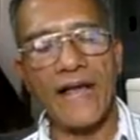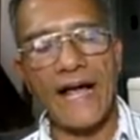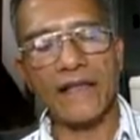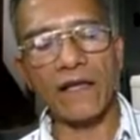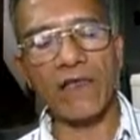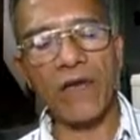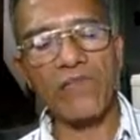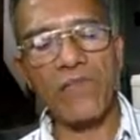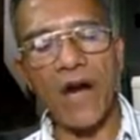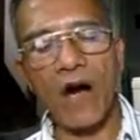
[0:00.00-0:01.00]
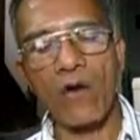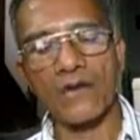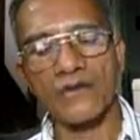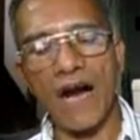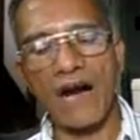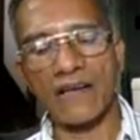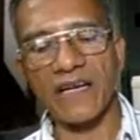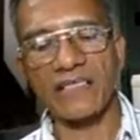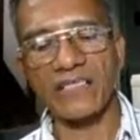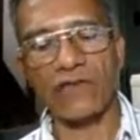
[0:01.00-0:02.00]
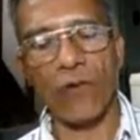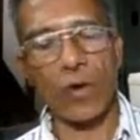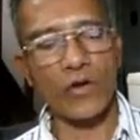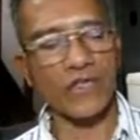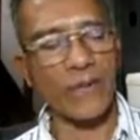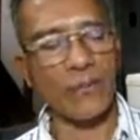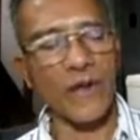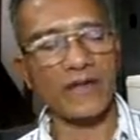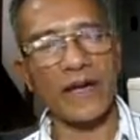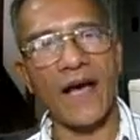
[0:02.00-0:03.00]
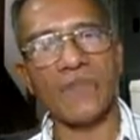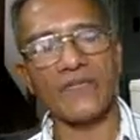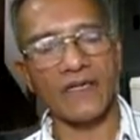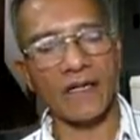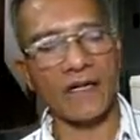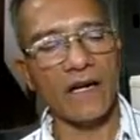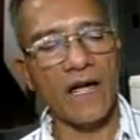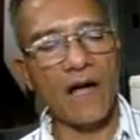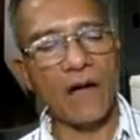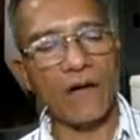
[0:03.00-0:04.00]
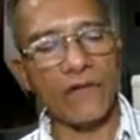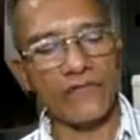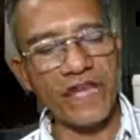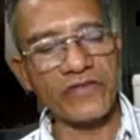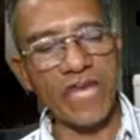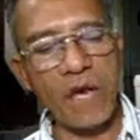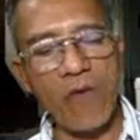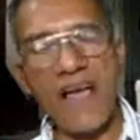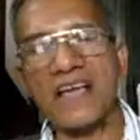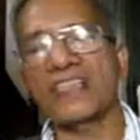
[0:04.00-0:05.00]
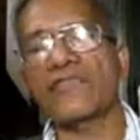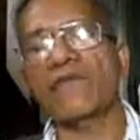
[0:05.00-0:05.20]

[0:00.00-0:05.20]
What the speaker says: and the fifth bowl, darkness, is focused upon the capital of the Antichrist,